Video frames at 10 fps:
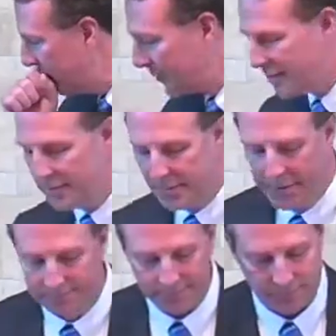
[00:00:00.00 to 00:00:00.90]
Excuse me.
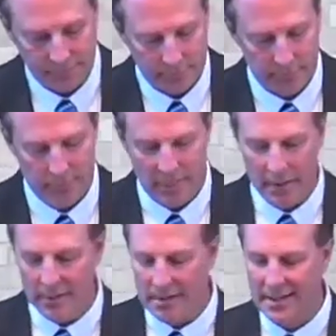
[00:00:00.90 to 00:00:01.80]

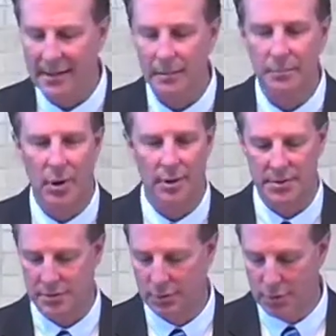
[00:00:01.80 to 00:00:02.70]
The second part of
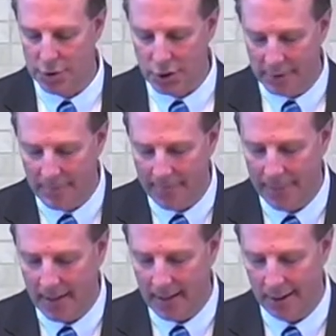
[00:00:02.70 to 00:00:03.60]

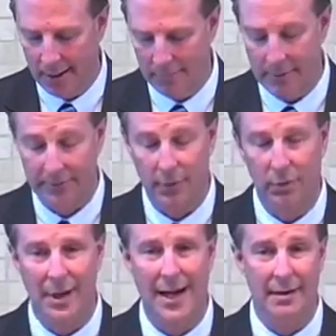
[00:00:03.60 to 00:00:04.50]
stewardship for a
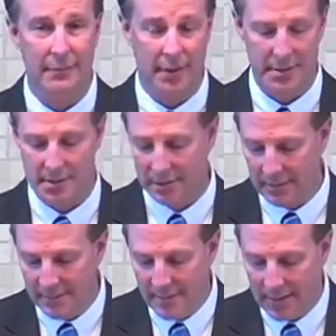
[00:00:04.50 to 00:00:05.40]
lot of us
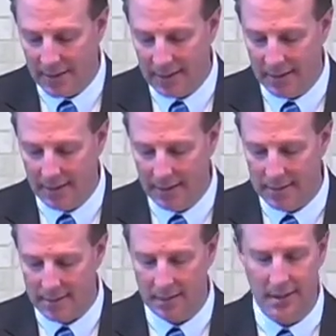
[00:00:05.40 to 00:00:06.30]

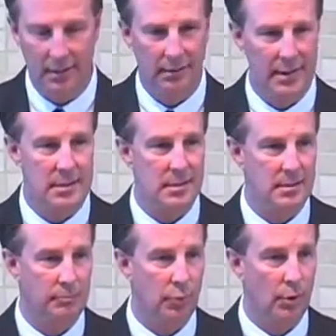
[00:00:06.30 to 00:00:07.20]
is at least as
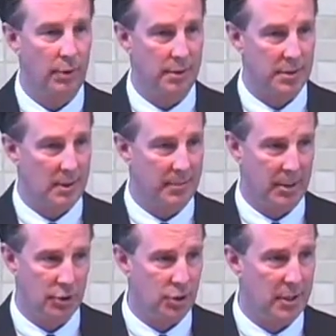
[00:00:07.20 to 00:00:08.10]
important as talking
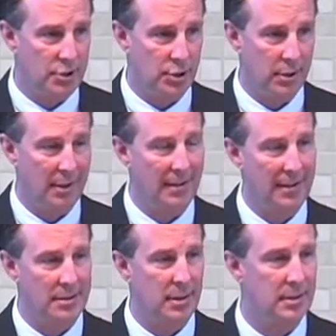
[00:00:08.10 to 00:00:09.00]
about treasure, and
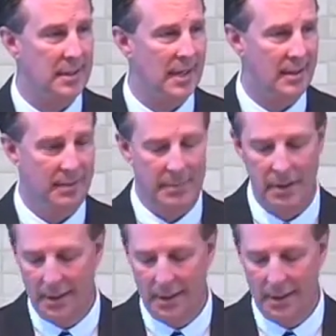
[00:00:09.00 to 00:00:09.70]
that's our time.